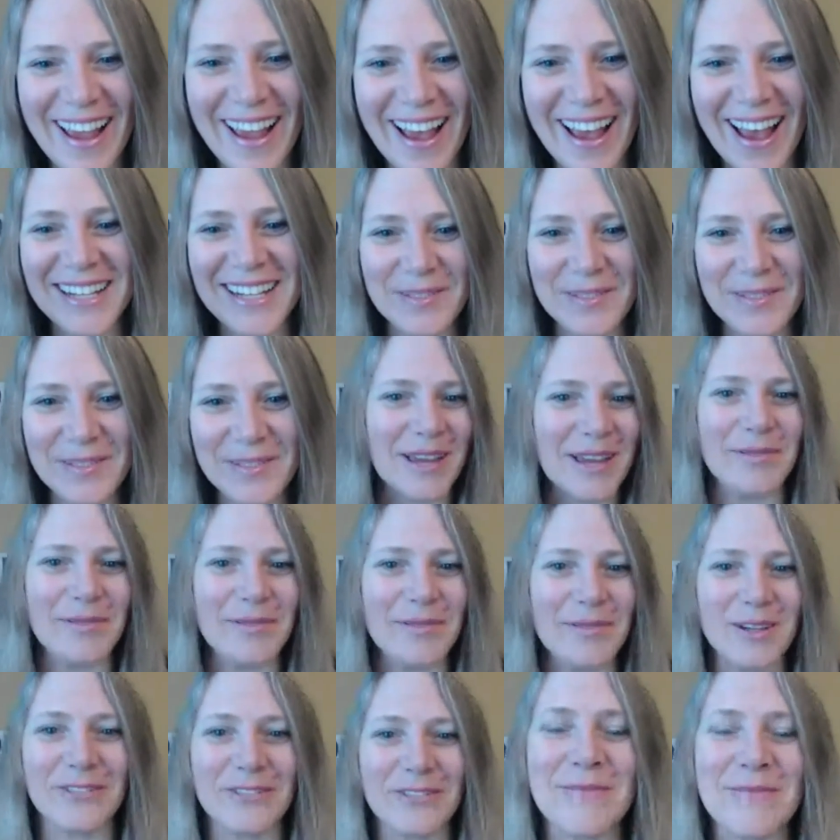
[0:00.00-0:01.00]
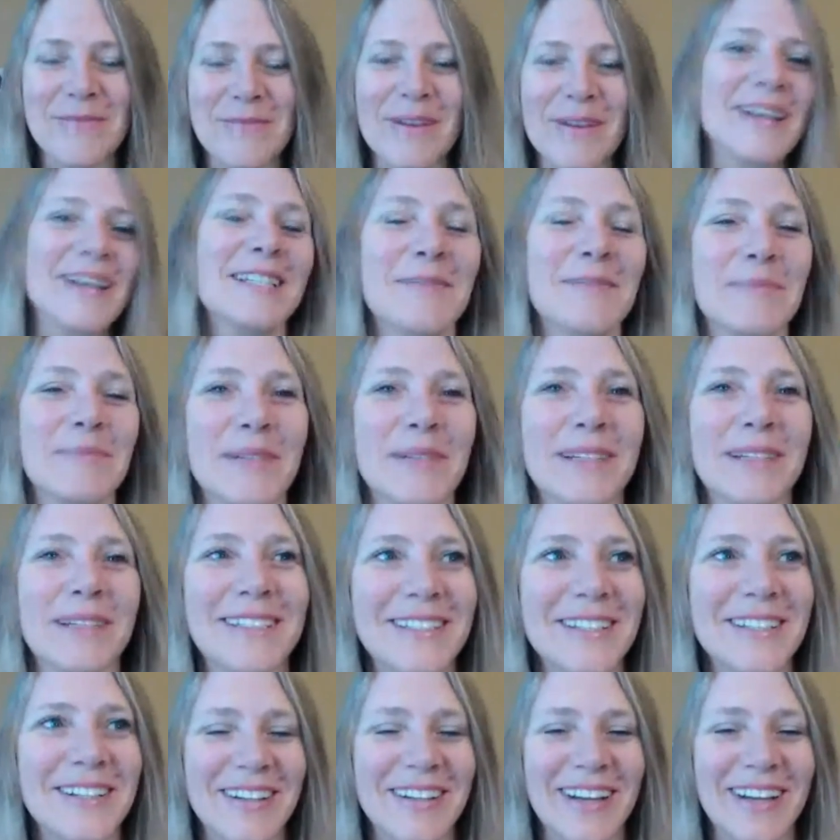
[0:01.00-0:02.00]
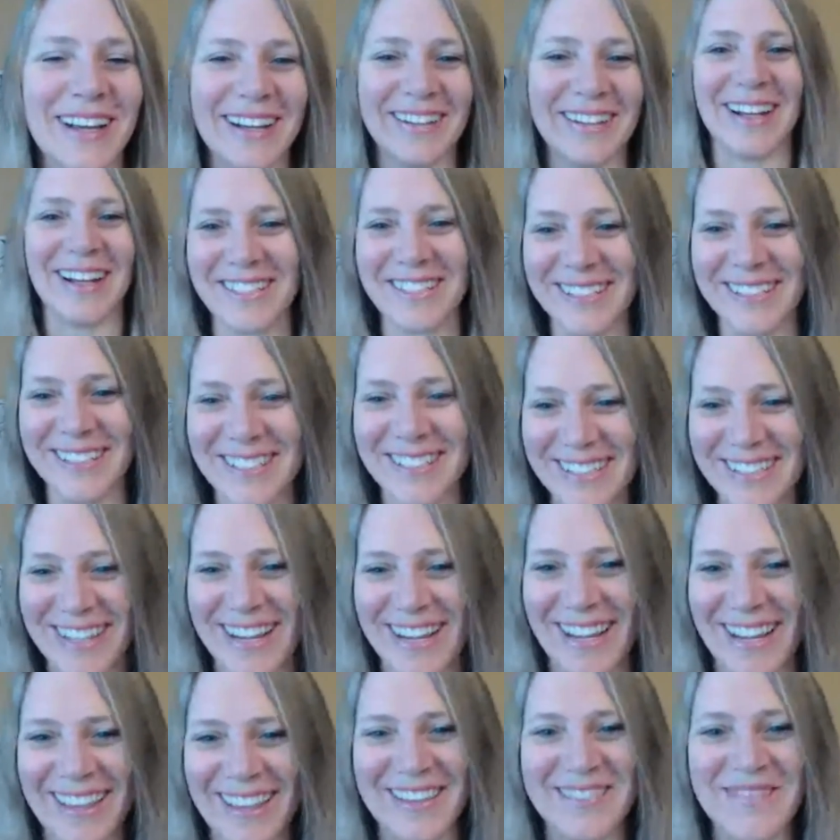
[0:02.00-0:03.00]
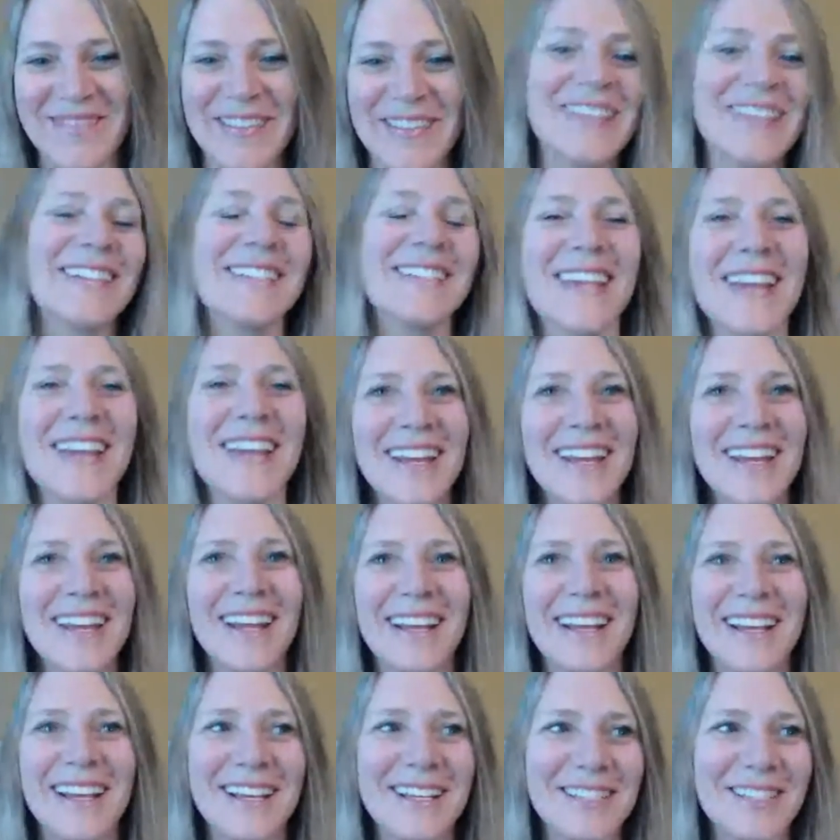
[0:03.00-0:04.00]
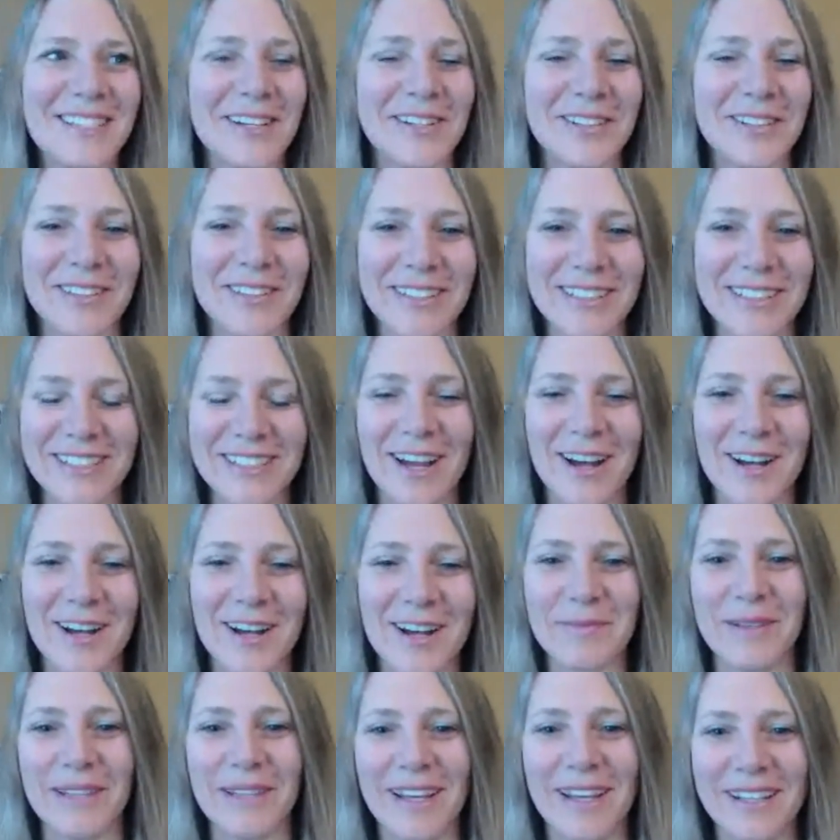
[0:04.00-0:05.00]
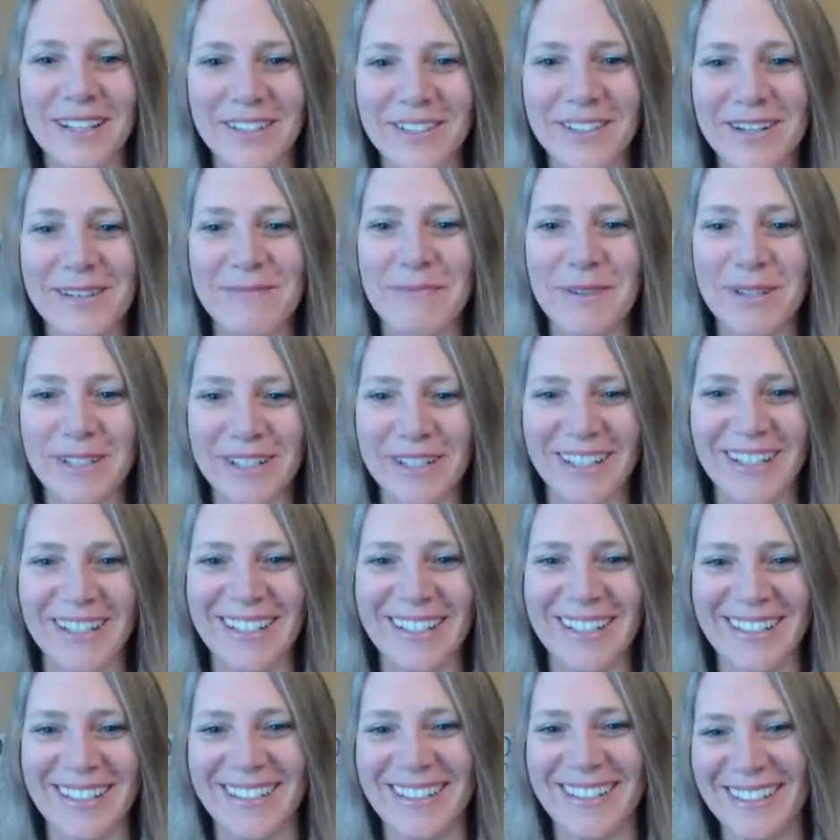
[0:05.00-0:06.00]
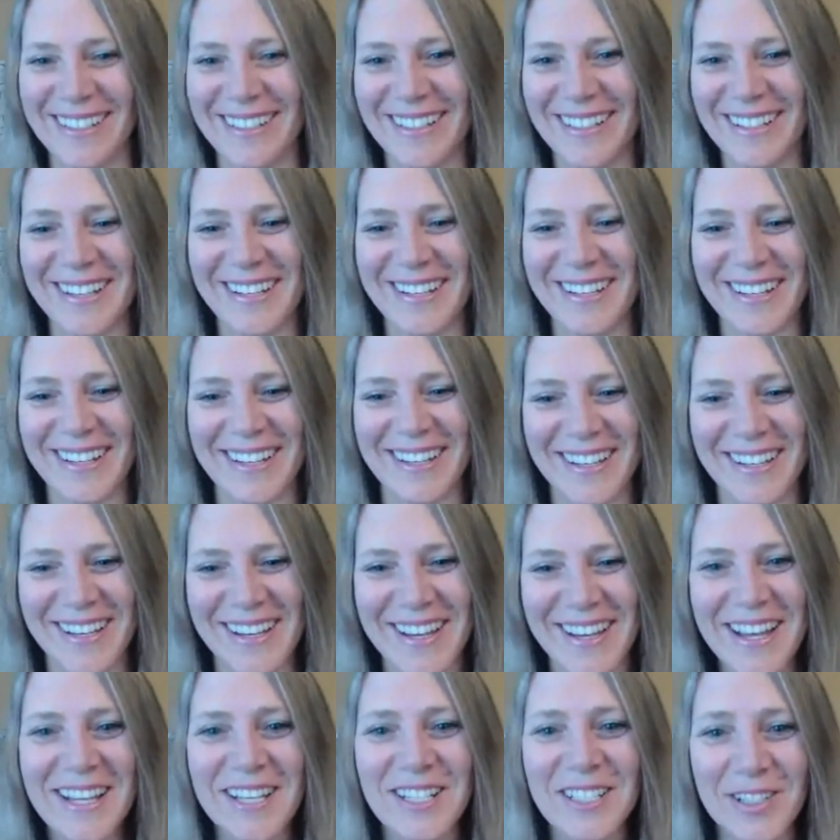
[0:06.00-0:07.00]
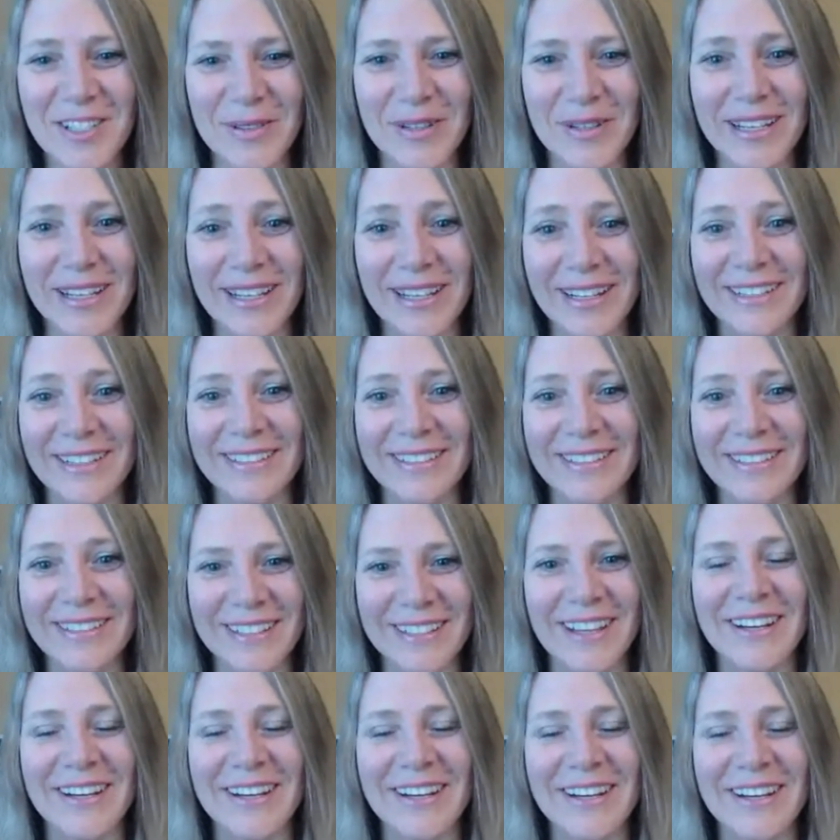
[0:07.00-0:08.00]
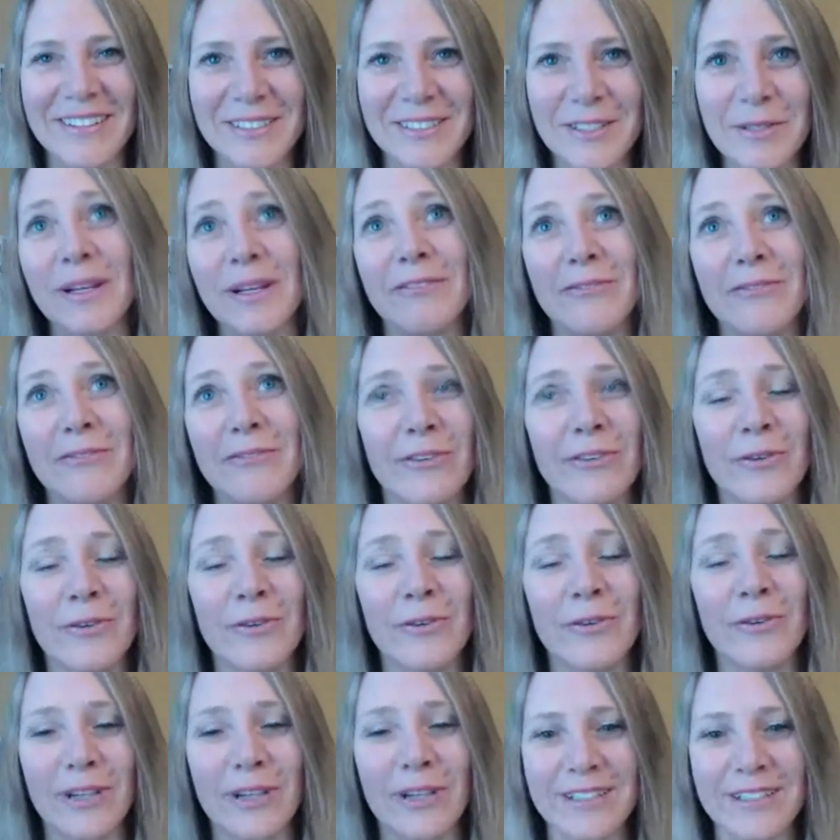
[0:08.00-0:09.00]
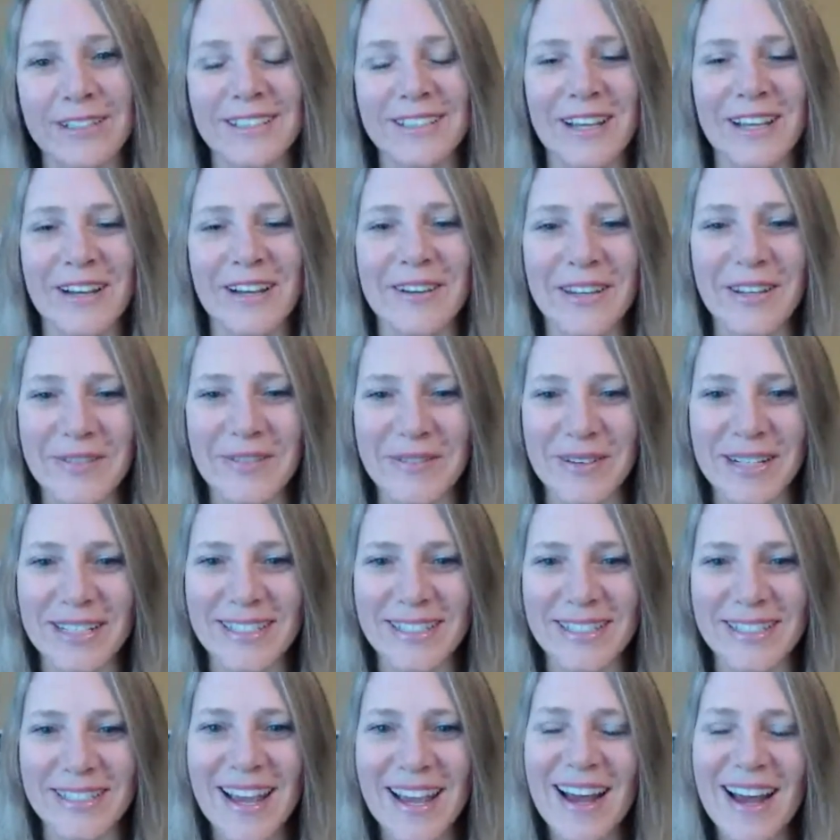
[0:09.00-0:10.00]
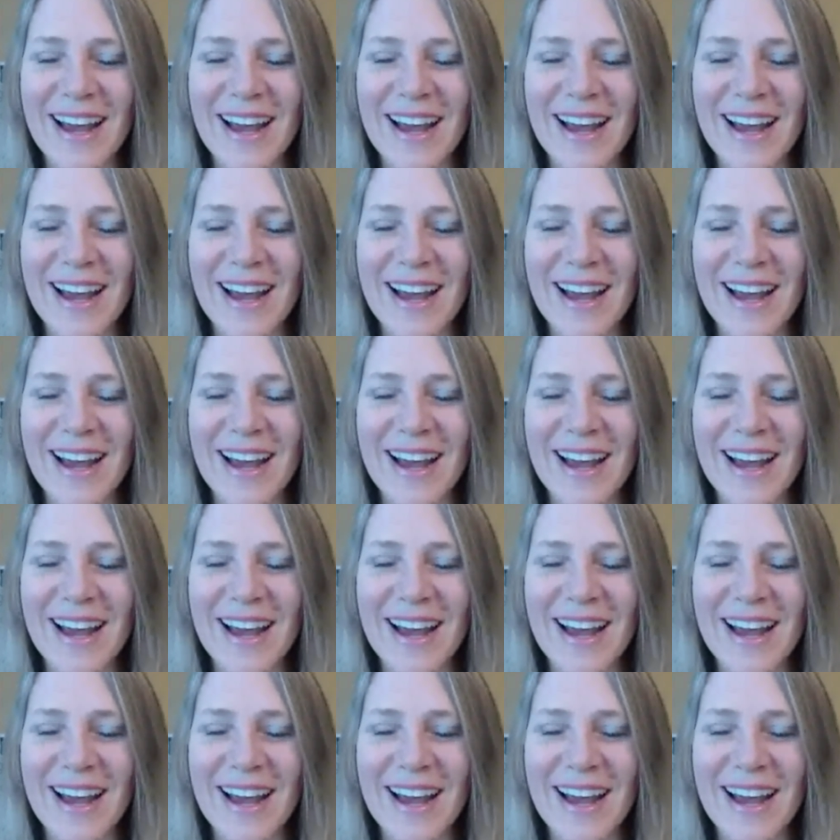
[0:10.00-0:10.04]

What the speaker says: I swear that worked for my husband, so I shouldn't say that because he's totally stalked me like a creeper 20 years ago, 24 years ago, anyways.